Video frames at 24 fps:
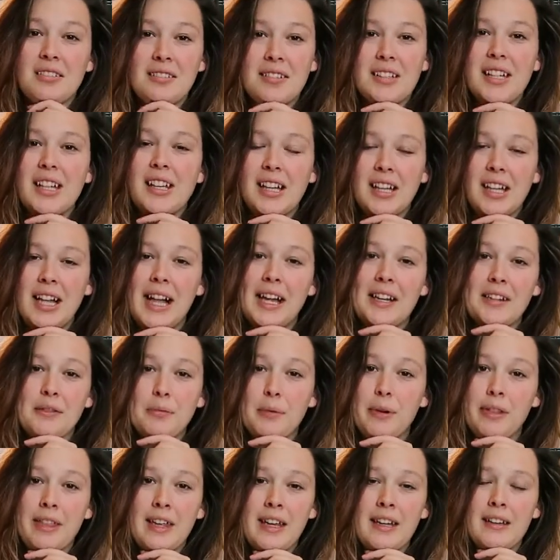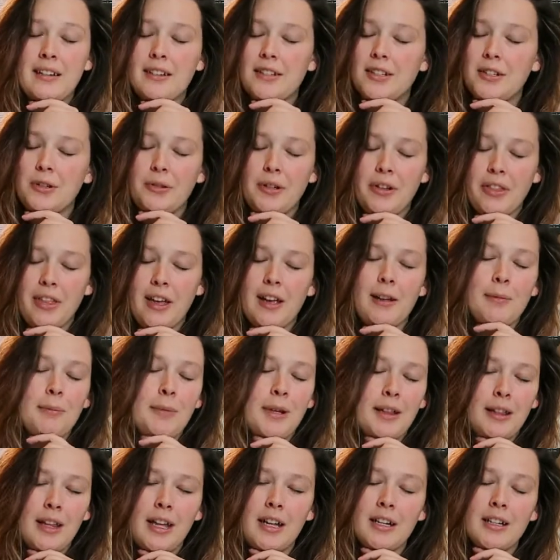get the glass with it. You will thank
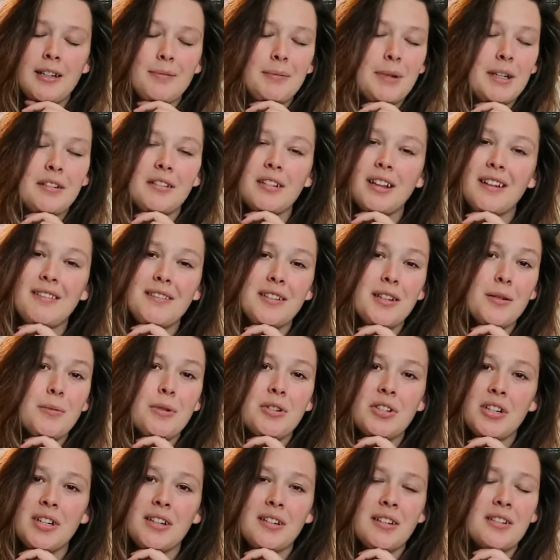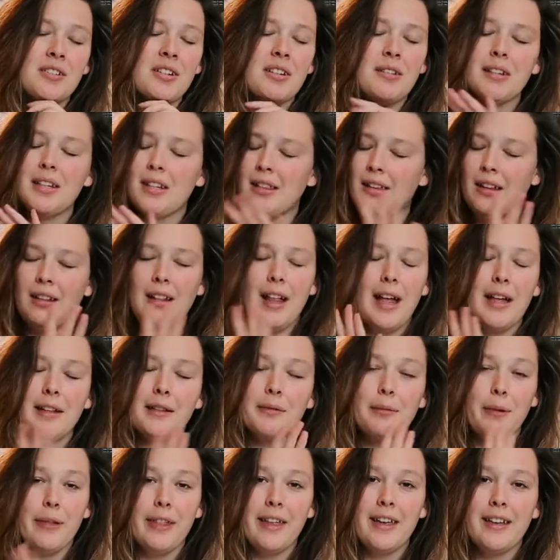me later. It makes your life so much easier. Just get the
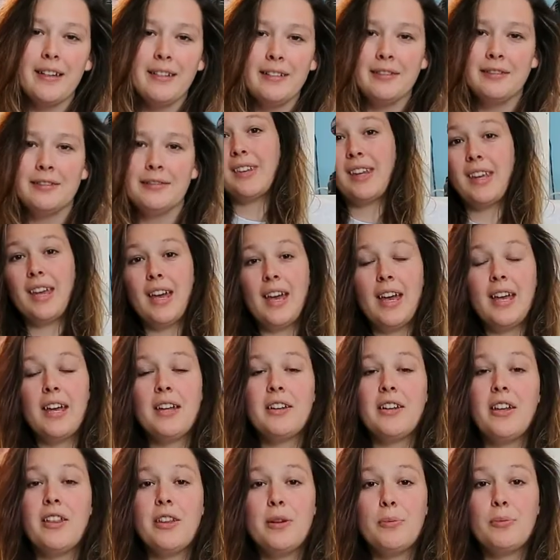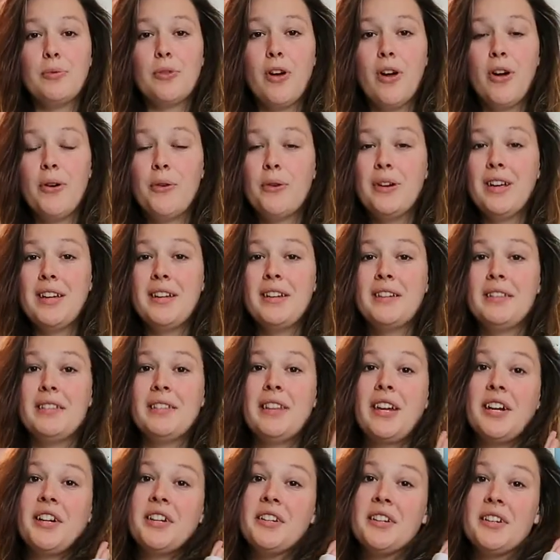glass with it. Okay, another pro is
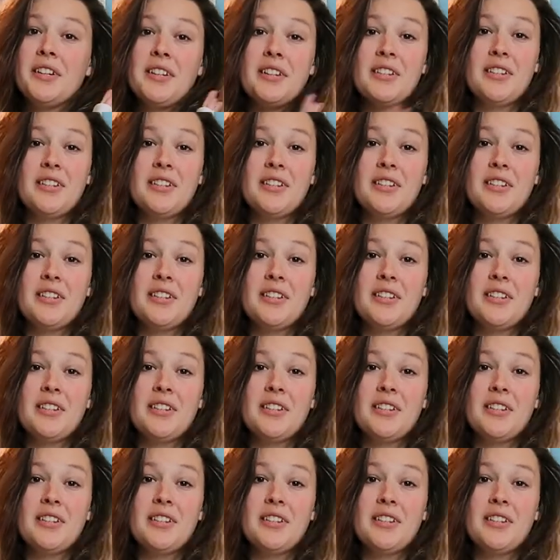they're